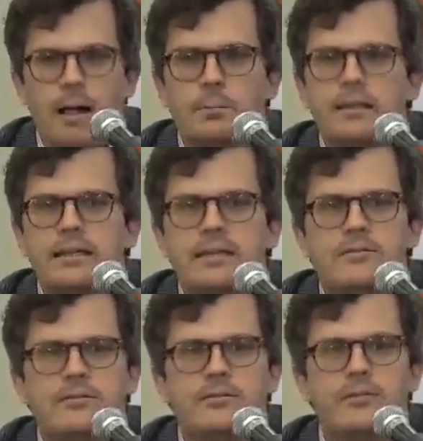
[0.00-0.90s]

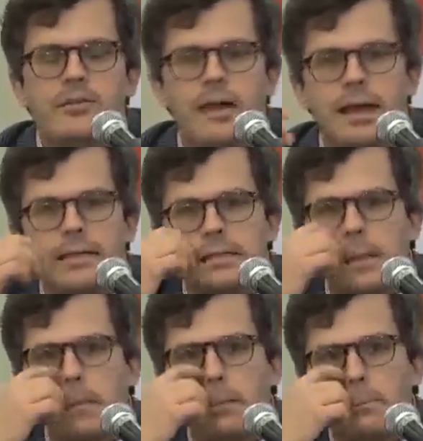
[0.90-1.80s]
believe that
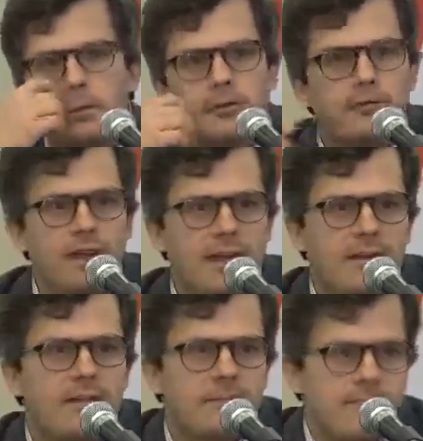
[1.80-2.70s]
people of
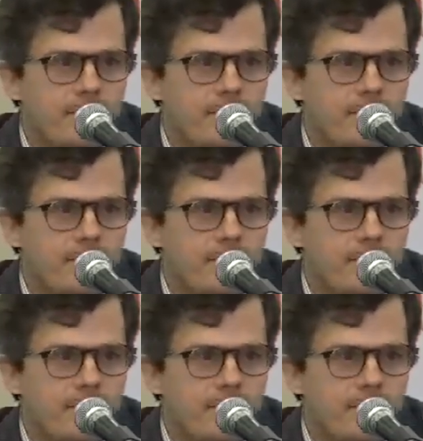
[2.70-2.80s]
faith